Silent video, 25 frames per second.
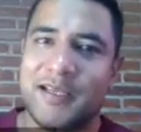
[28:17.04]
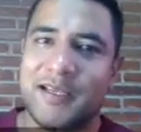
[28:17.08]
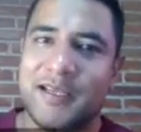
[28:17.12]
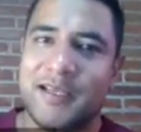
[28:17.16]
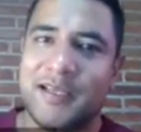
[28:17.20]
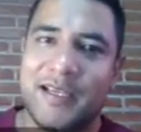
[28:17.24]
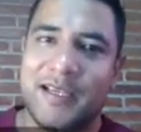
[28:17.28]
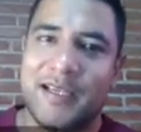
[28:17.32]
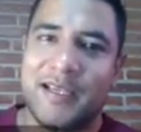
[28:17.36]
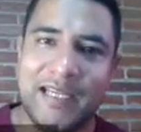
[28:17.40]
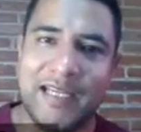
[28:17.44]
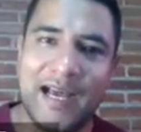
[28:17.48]

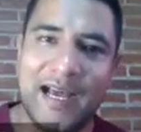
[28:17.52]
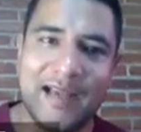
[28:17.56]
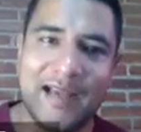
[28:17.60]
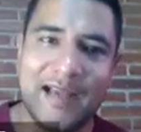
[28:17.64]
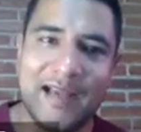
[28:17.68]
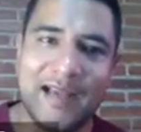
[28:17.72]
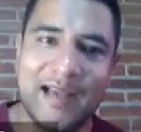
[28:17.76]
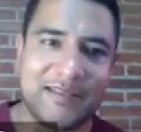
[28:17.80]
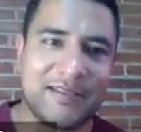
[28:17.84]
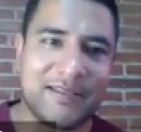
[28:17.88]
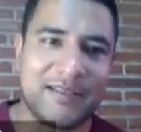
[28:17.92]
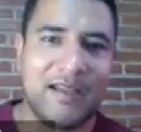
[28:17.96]
it
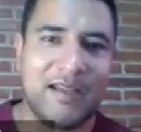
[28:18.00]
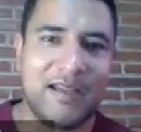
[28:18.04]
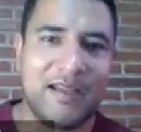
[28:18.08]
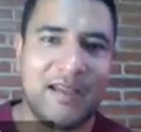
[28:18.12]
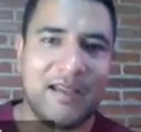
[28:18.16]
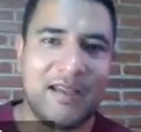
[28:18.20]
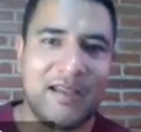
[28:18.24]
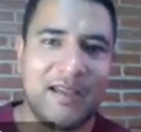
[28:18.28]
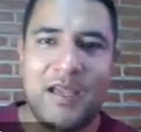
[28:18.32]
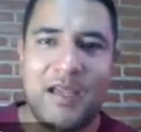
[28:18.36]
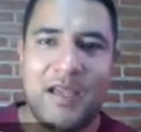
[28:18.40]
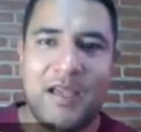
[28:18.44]
has.
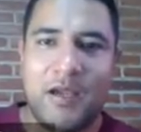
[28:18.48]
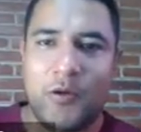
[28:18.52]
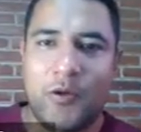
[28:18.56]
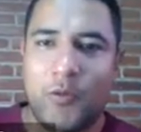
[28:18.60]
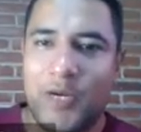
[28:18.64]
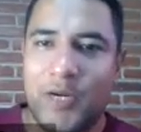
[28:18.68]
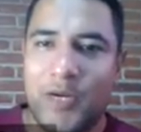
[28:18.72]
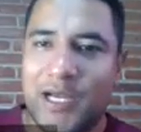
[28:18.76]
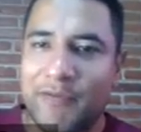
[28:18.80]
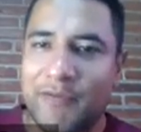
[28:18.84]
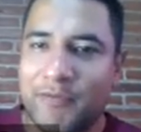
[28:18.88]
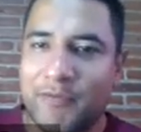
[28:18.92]
We
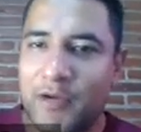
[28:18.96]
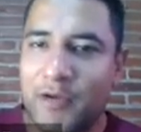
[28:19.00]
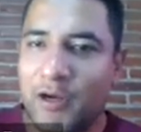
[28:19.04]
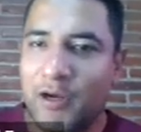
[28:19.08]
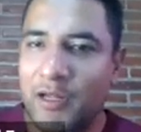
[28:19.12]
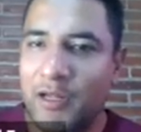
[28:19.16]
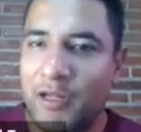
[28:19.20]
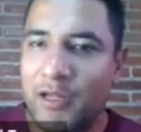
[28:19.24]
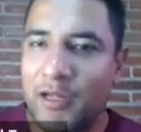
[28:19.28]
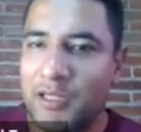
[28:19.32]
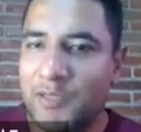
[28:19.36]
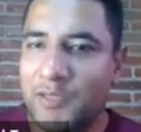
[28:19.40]
have
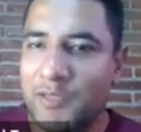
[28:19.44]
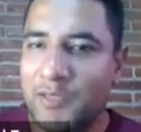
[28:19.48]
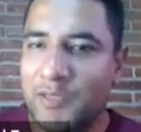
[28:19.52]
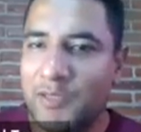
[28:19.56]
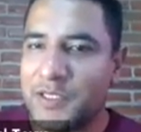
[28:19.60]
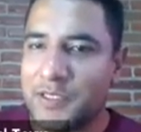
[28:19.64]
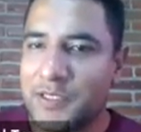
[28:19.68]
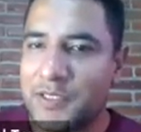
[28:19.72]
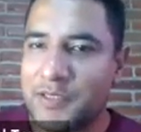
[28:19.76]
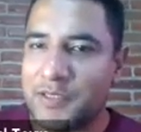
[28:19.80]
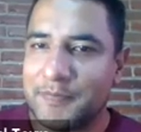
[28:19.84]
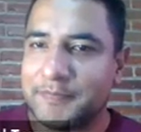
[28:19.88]
columns
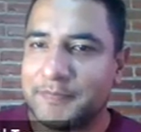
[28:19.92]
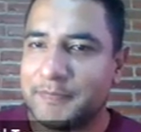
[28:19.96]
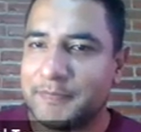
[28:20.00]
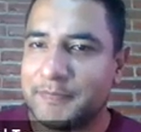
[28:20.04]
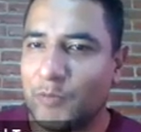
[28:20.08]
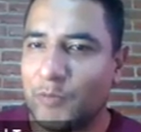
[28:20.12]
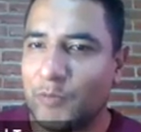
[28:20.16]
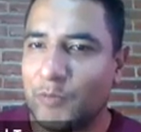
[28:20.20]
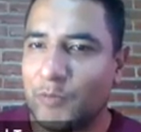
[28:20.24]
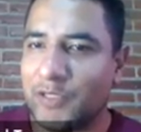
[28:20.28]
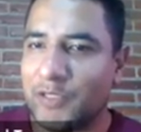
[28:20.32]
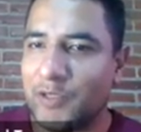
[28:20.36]

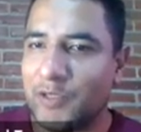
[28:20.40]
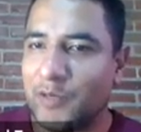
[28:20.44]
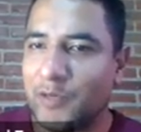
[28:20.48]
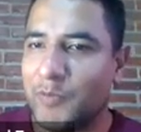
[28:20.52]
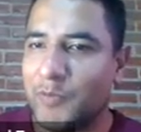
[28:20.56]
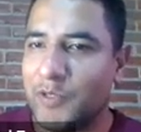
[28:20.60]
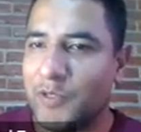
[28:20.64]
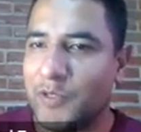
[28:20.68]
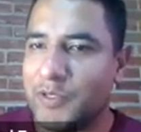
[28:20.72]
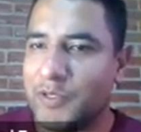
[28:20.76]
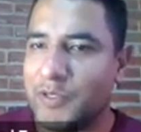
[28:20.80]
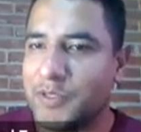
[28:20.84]
with the
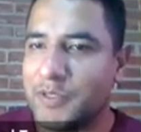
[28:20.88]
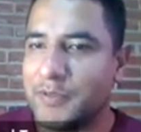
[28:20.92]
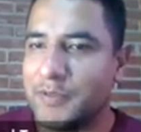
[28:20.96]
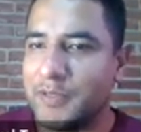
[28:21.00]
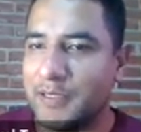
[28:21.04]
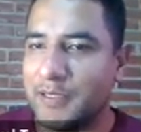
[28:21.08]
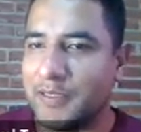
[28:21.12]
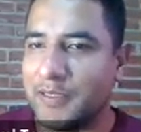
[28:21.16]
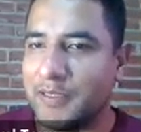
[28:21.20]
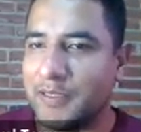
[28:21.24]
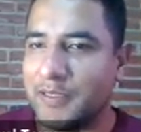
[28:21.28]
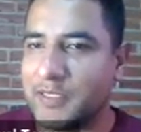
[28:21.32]
numbers
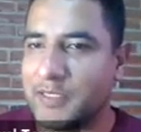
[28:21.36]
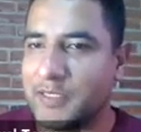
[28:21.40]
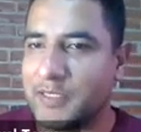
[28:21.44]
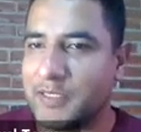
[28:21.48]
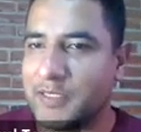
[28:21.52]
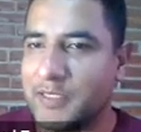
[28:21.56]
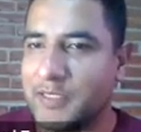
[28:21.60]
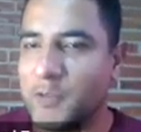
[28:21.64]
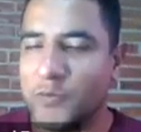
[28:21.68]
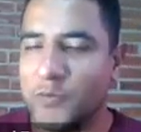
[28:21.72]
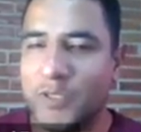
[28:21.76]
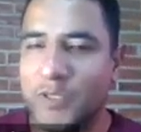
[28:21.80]
and the
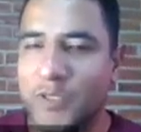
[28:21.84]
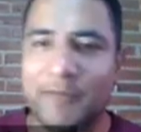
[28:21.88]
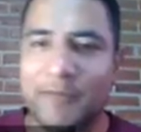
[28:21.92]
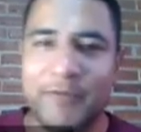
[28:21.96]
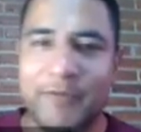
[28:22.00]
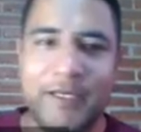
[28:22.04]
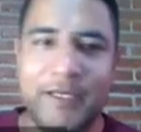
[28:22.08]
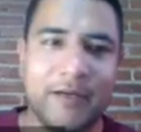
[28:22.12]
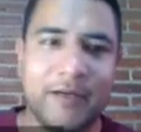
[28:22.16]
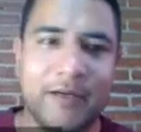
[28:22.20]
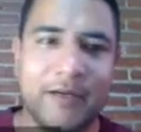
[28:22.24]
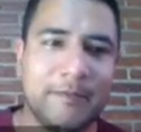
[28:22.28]
symbols we have
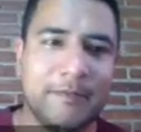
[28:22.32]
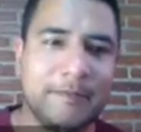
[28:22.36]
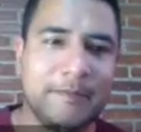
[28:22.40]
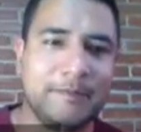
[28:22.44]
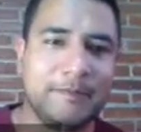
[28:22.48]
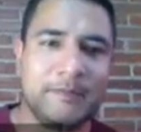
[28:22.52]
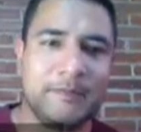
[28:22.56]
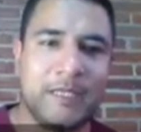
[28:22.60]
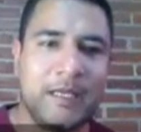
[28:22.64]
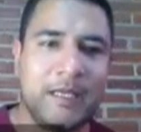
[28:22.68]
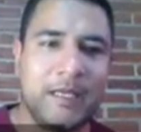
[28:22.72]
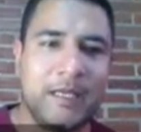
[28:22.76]
here.
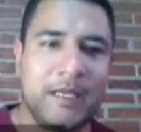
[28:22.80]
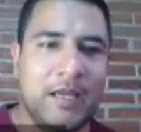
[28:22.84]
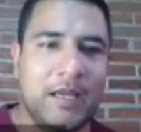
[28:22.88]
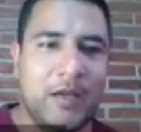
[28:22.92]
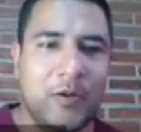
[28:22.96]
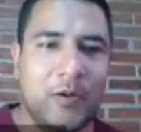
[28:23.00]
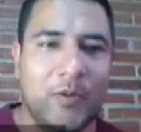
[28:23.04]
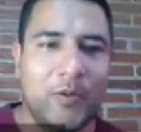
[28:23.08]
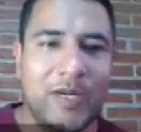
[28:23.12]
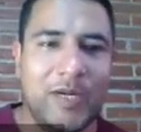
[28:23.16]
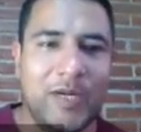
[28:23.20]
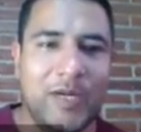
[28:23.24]

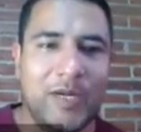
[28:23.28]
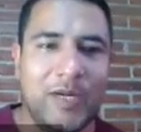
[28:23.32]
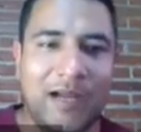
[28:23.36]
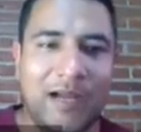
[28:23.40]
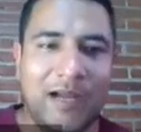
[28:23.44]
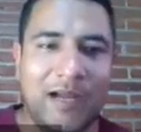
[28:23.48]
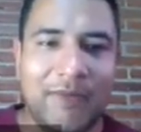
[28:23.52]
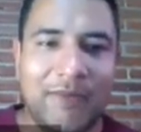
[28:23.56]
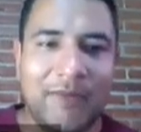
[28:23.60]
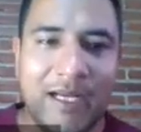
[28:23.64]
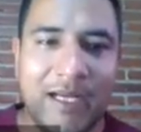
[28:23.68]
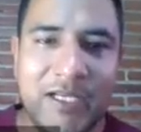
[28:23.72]
We
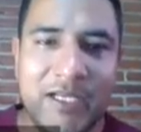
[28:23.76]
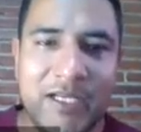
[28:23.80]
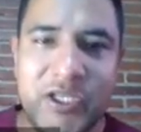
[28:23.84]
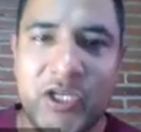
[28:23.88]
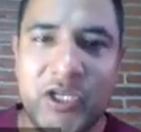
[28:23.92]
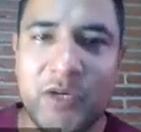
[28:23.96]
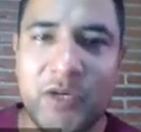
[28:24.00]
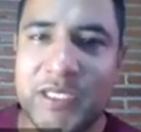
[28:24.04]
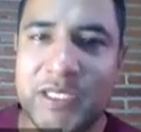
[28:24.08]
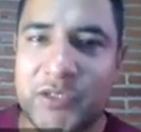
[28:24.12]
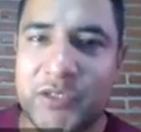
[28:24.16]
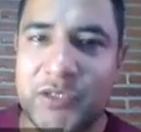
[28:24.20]
have
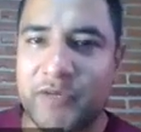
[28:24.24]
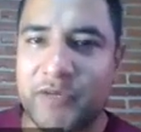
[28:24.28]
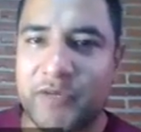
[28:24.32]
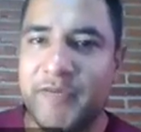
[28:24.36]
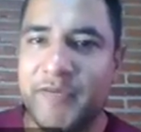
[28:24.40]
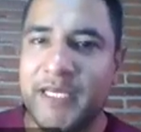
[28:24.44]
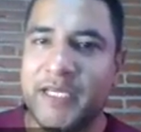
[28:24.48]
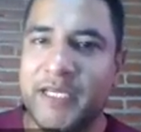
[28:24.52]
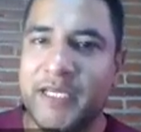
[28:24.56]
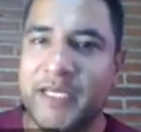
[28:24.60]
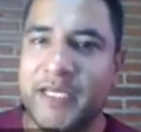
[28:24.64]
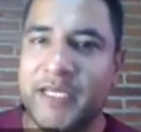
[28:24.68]
geometric
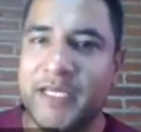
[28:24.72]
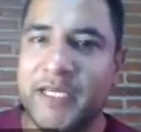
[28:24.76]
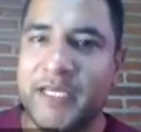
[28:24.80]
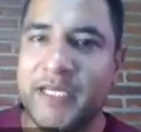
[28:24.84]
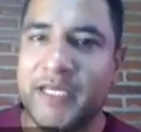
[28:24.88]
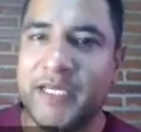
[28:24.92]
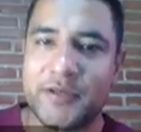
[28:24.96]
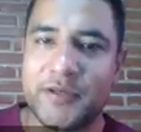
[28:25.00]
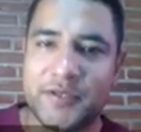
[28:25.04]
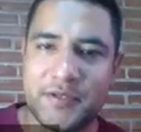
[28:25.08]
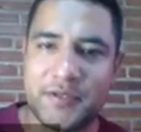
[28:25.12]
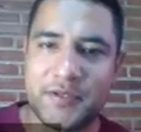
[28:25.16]

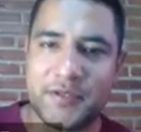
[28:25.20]
figures